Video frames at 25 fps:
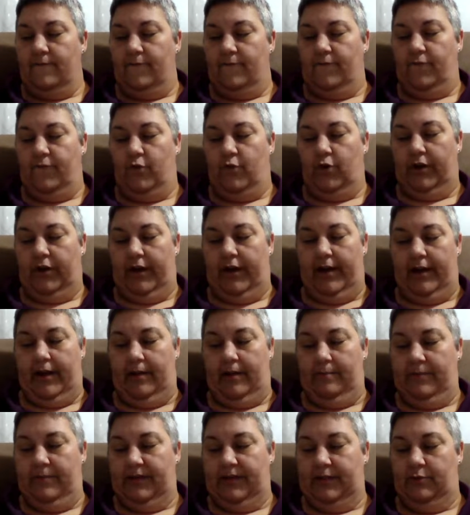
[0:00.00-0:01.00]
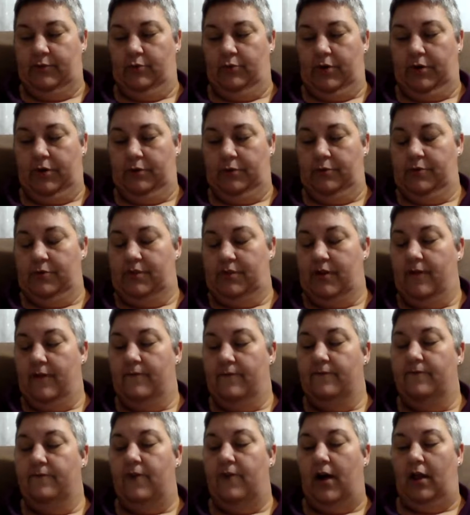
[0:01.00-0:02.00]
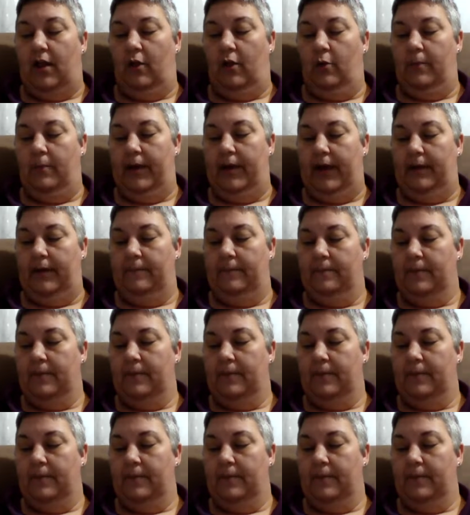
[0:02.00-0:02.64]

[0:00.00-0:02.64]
Forget it, Ms. Rose. Follow me.